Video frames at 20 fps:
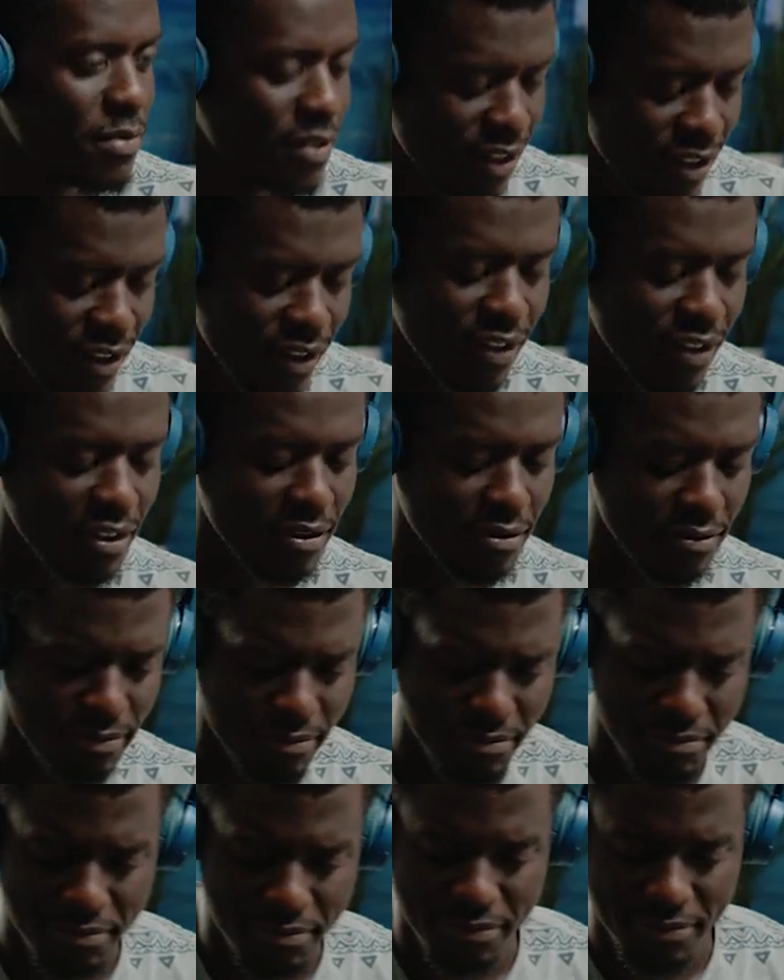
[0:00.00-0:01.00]
to
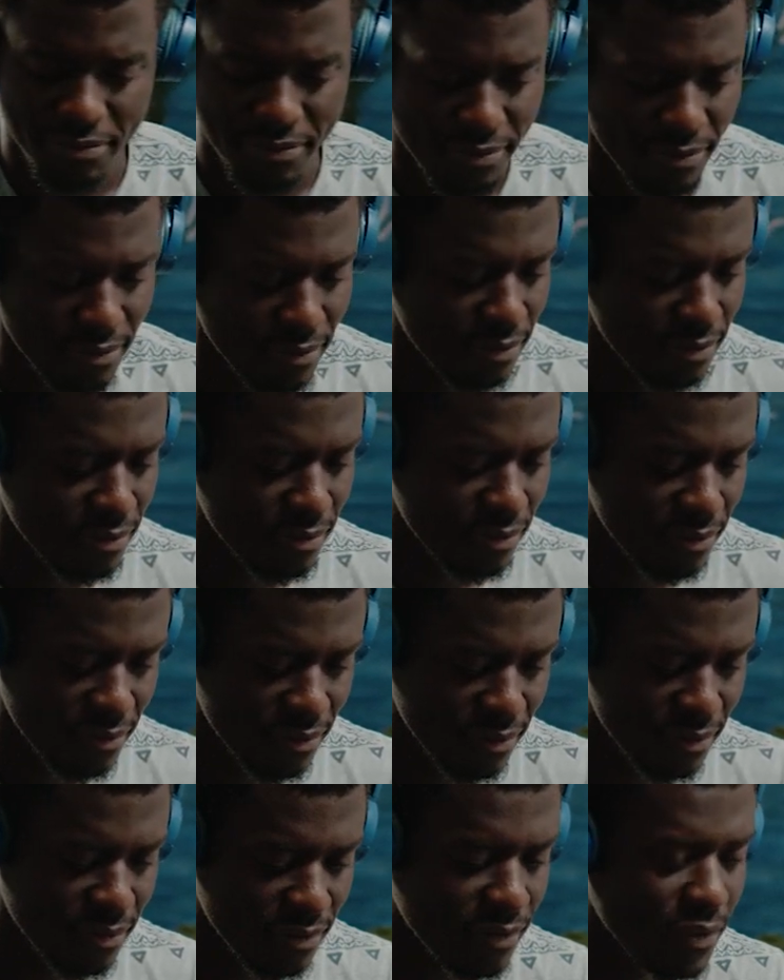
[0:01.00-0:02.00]
fund a new business
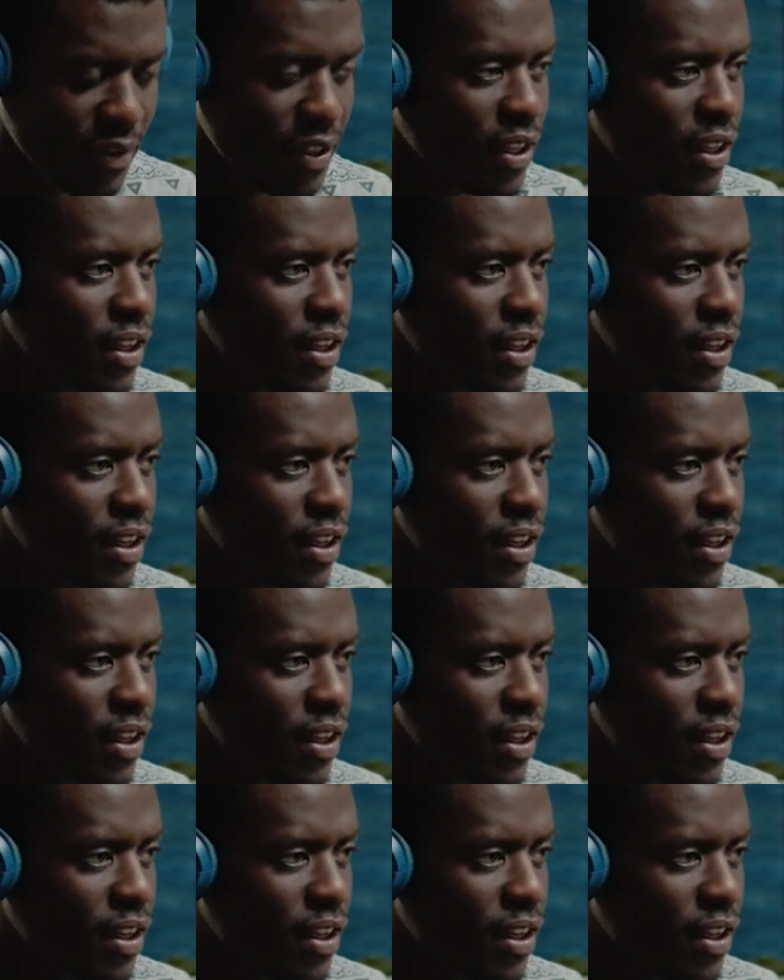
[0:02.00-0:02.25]
idea,